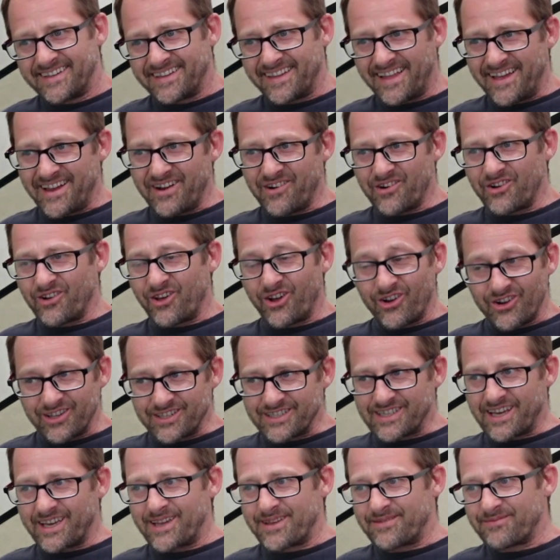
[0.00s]
they're on
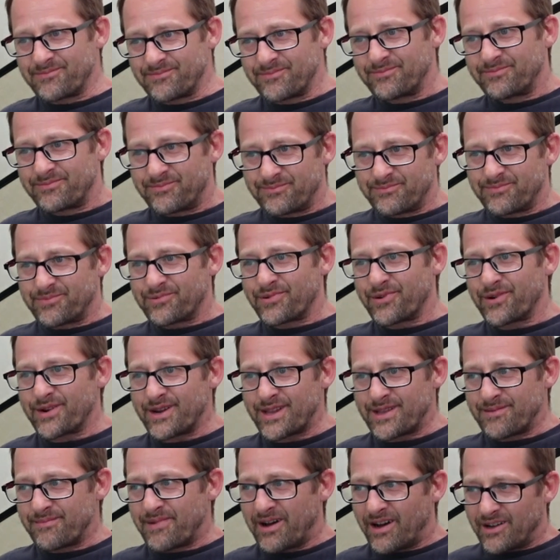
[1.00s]
holiday
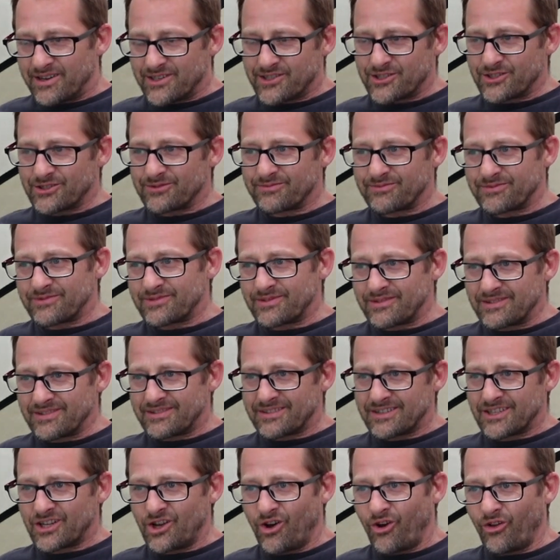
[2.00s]
pretty much
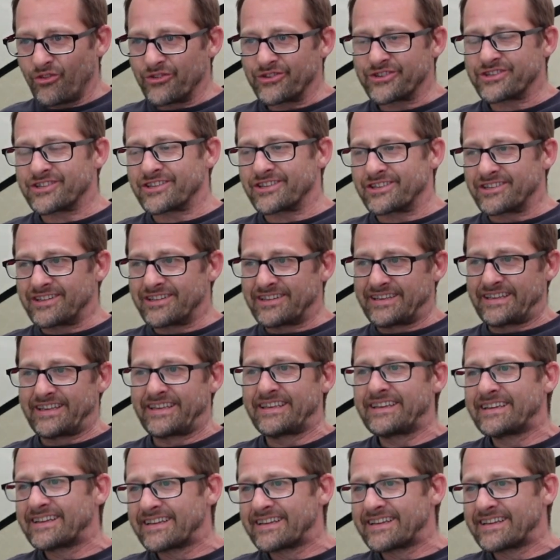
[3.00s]
constantly.